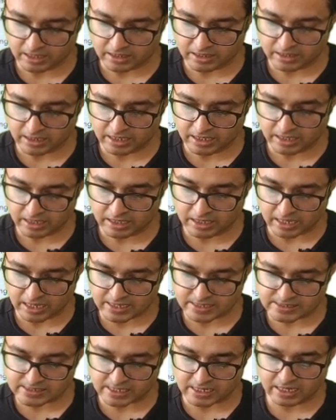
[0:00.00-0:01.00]

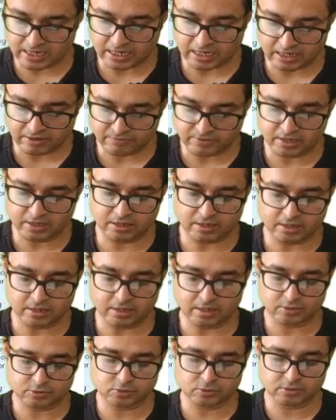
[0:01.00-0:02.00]
AASA
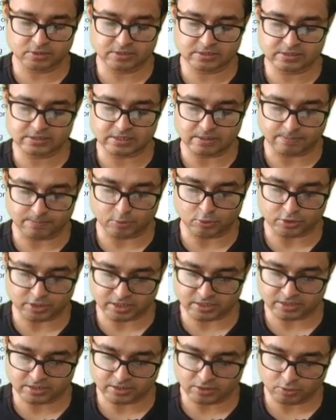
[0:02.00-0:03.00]
level. So this is
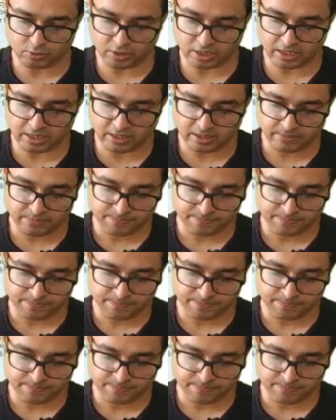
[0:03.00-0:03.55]
important. Okay.